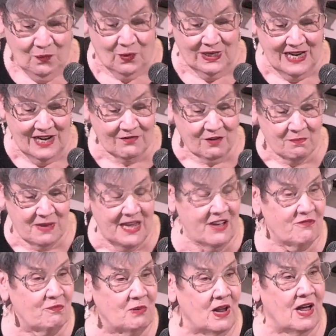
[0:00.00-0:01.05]
Whatever may
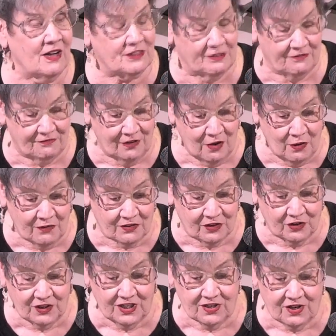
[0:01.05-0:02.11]
have blocked the flow
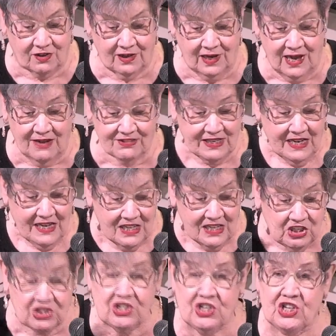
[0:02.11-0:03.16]
of good in our lives
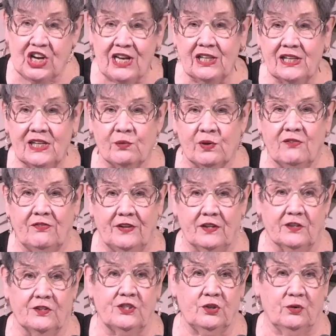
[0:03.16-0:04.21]
is gently
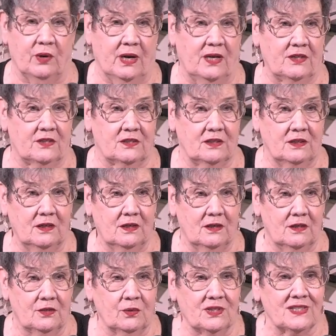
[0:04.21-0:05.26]
revealed to us.
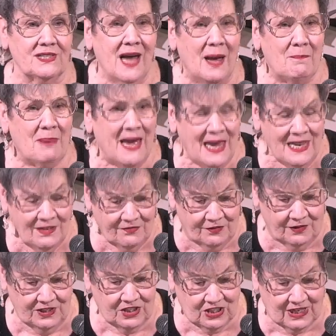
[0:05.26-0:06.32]
So it's not
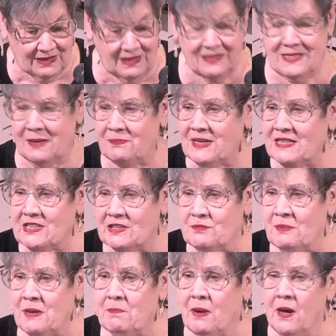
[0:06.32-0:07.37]
painful. It's something
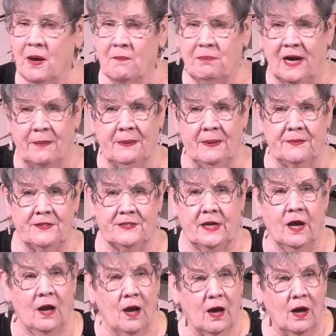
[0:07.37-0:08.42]
that may pop up and
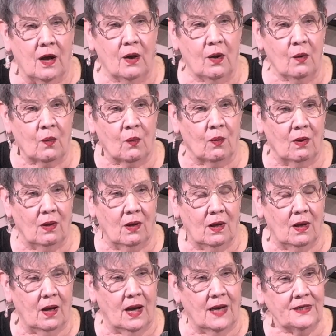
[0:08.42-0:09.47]
say, oh,
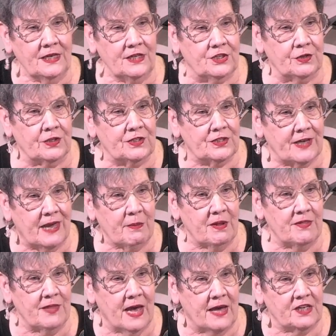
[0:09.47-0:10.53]
I need to
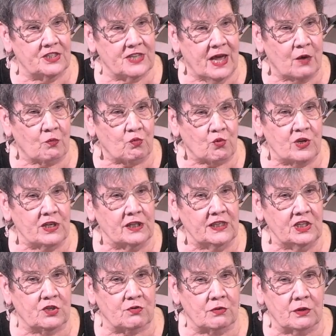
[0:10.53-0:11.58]
examine that. Is that
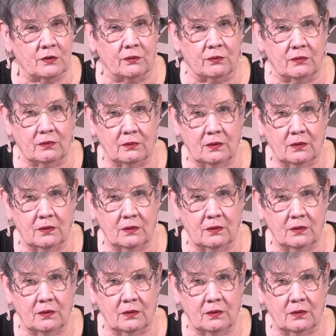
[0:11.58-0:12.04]
really true?